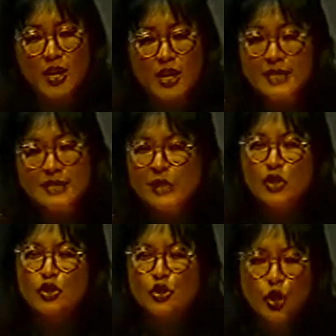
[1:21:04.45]
It's
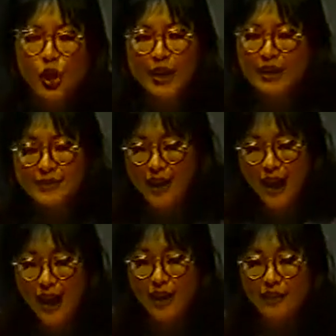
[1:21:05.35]
still joy in
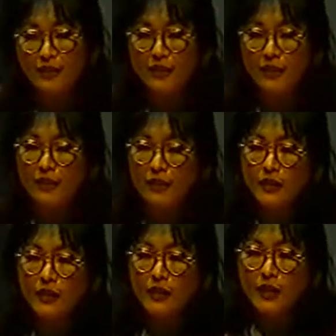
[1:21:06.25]
God.
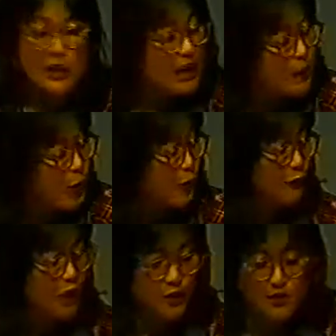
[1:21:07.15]
And anyway, your
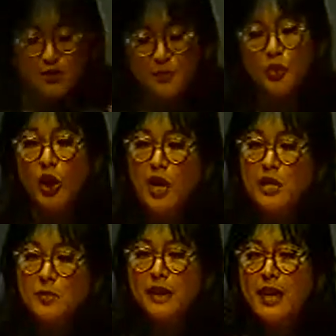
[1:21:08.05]
father accepts your
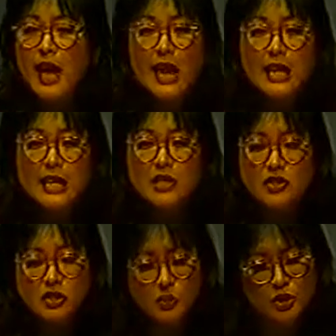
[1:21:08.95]
husband, and he's
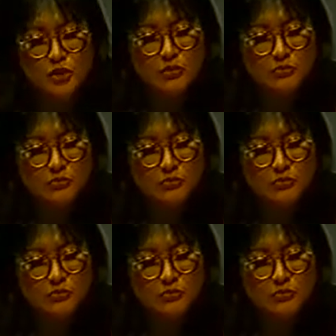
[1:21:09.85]
Jewish.